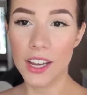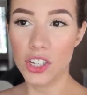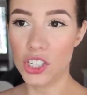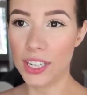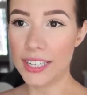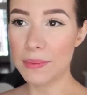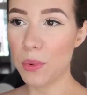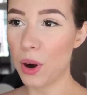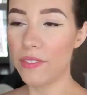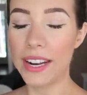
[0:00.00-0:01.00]
She is
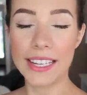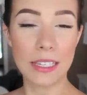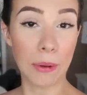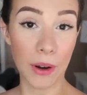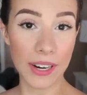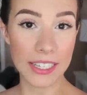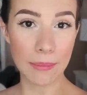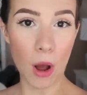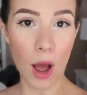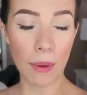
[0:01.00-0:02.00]
more of an
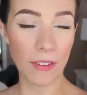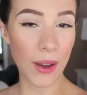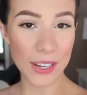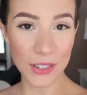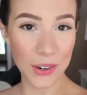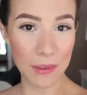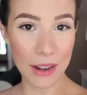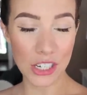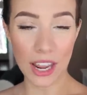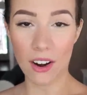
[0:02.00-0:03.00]
experienced mom. If you guys are new to
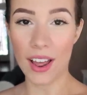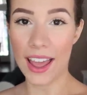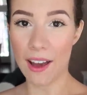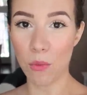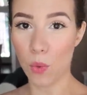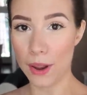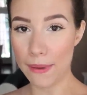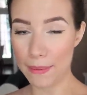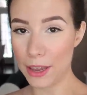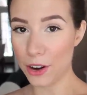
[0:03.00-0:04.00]
my channel, I have one
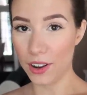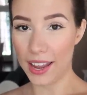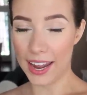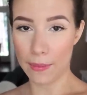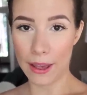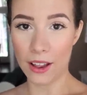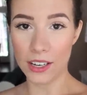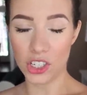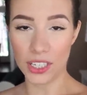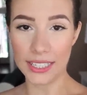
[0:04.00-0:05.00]
baby girl, Annabelle,
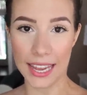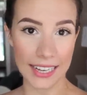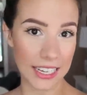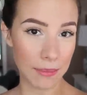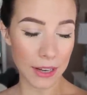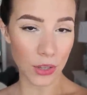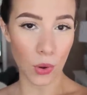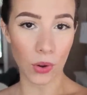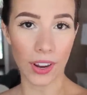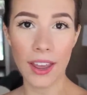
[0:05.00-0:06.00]
and she's 18 months
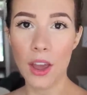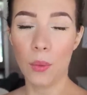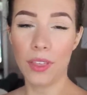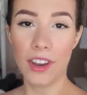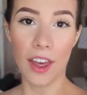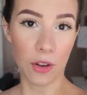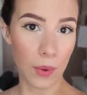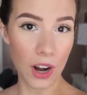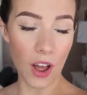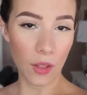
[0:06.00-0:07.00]
old with another
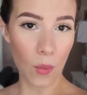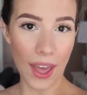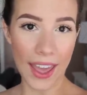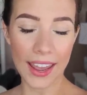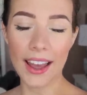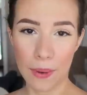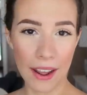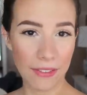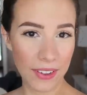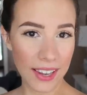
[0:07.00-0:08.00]
one on the way. But
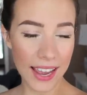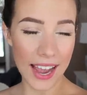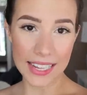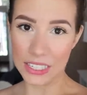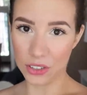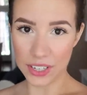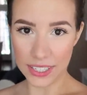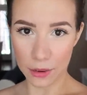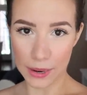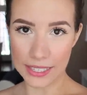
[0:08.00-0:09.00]
I feel like I still
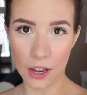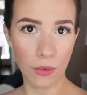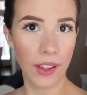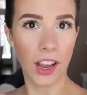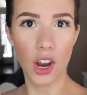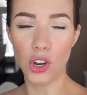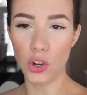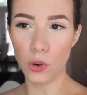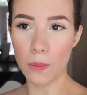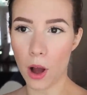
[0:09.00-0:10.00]
consider myself like a
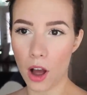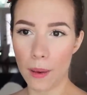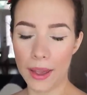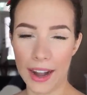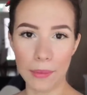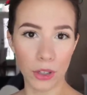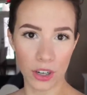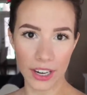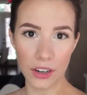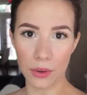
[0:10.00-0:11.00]
new mom and I'm
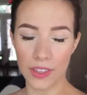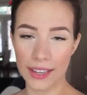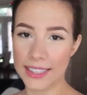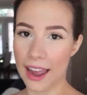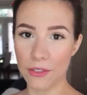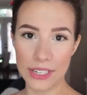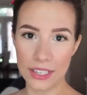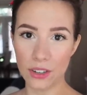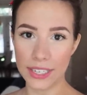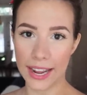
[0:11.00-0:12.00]
learning new things every
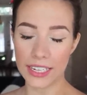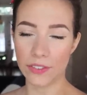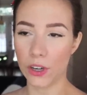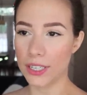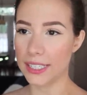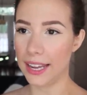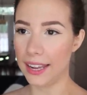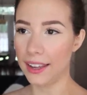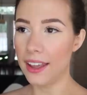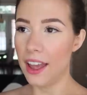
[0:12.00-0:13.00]
single day as far as
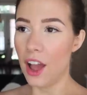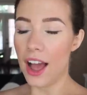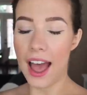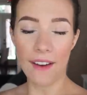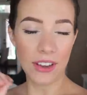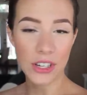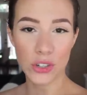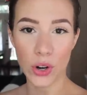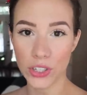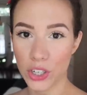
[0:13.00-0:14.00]
like having a
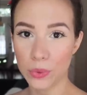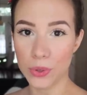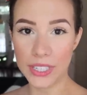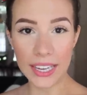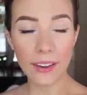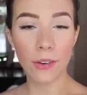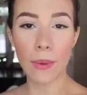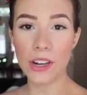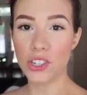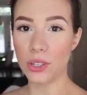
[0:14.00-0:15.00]
structured routine for
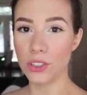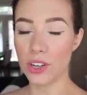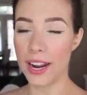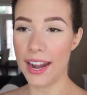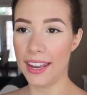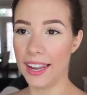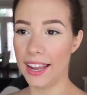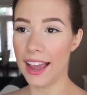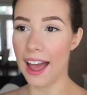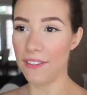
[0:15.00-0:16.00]
my children and
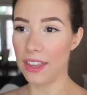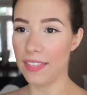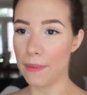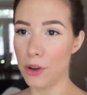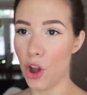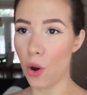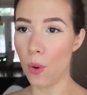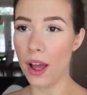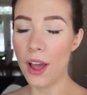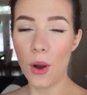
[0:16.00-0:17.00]
like having them
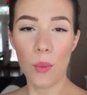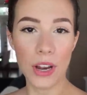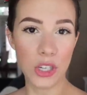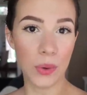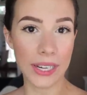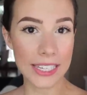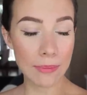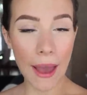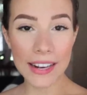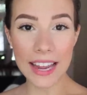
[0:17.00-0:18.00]
know what to
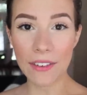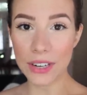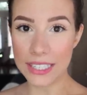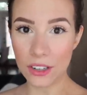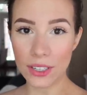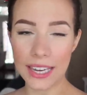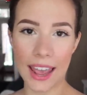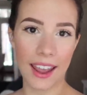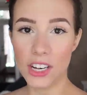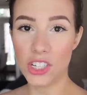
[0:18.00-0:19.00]
expect every single
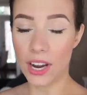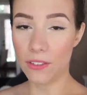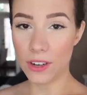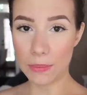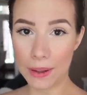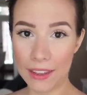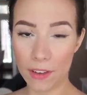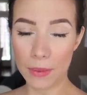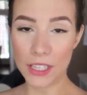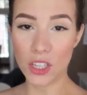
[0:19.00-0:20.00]
day. Jennifer's been
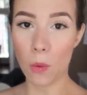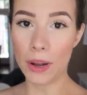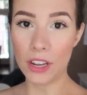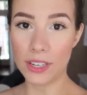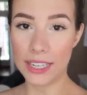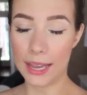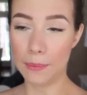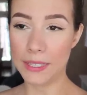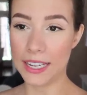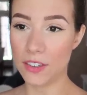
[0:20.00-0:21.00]
giving me so many good
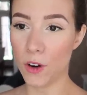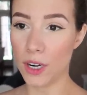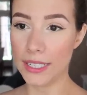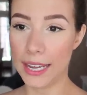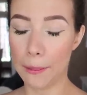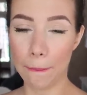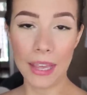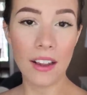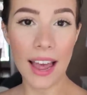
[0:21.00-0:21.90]
tips as far as like meal